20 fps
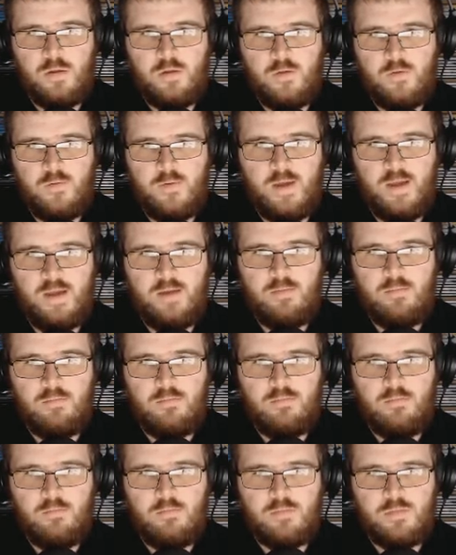That
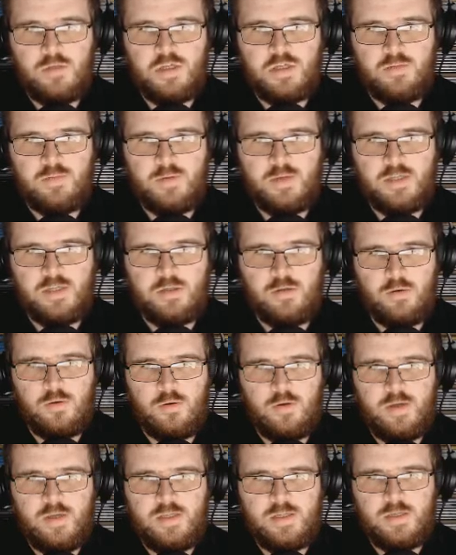just makes a
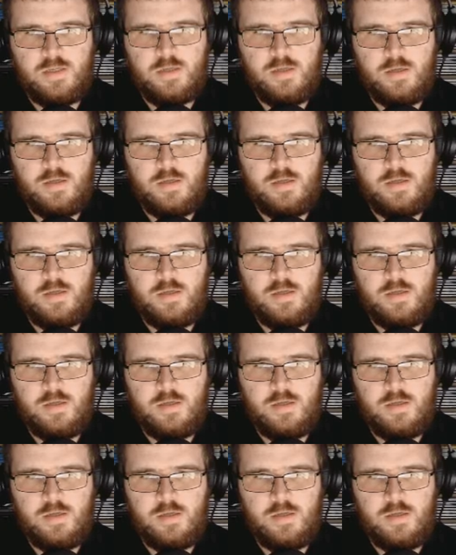noise.